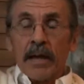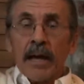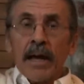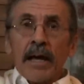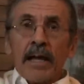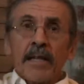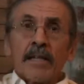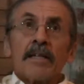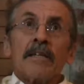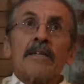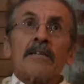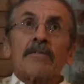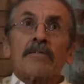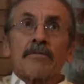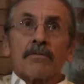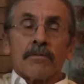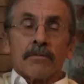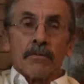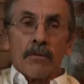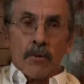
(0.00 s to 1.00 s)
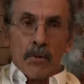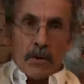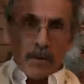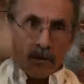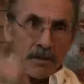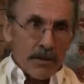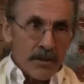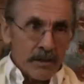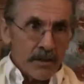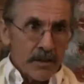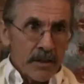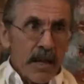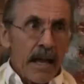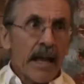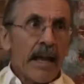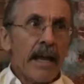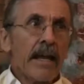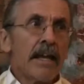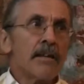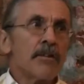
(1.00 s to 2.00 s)
And this force
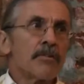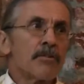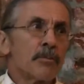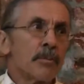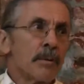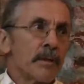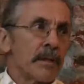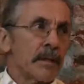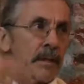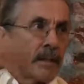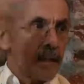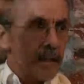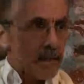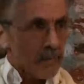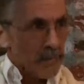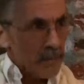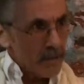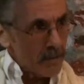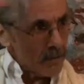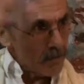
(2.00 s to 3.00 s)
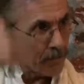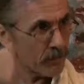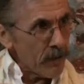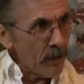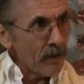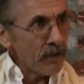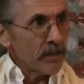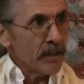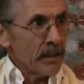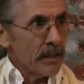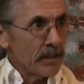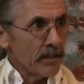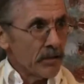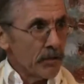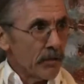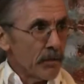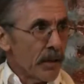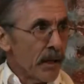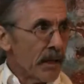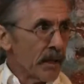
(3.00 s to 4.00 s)
tangibly can be felt in
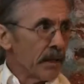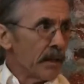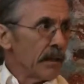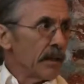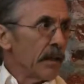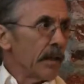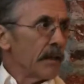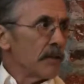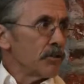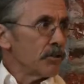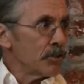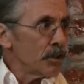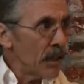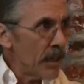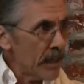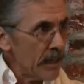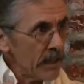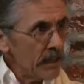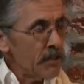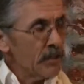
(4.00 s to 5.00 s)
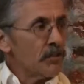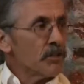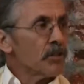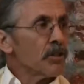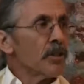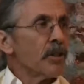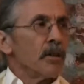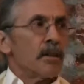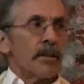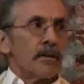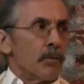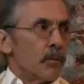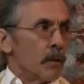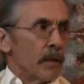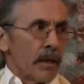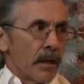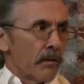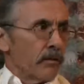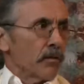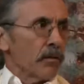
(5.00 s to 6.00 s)
your body and change
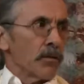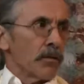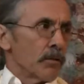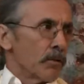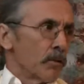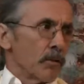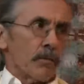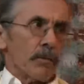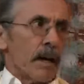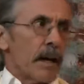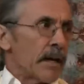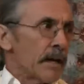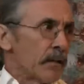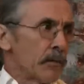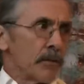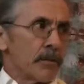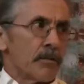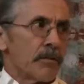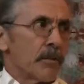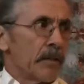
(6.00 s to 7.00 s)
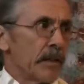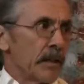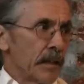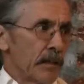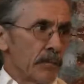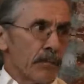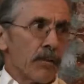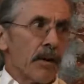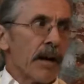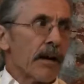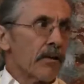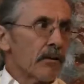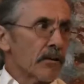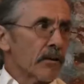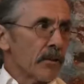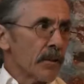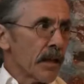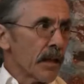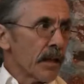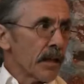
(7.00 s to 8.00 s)
whatever your body was feeling prior
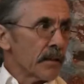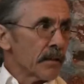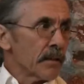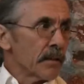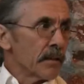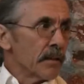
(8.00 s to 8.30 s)
to that.